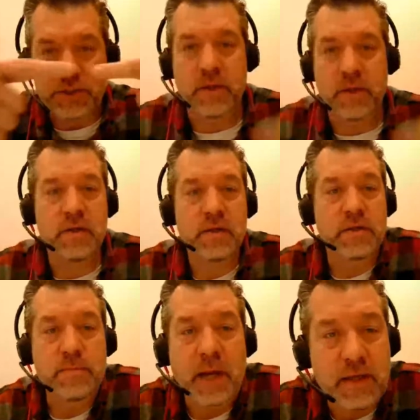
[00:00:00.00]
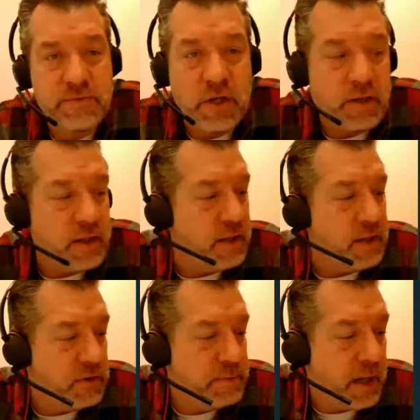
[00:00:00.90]
other, and you might start getting
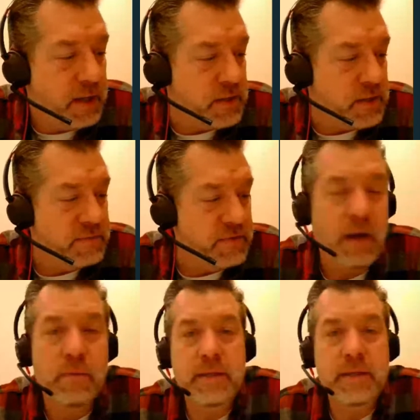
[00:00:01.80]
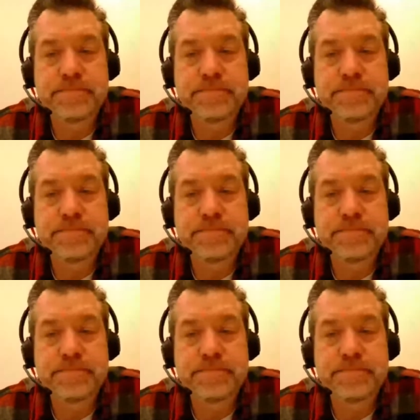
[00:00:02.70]
false positives that way.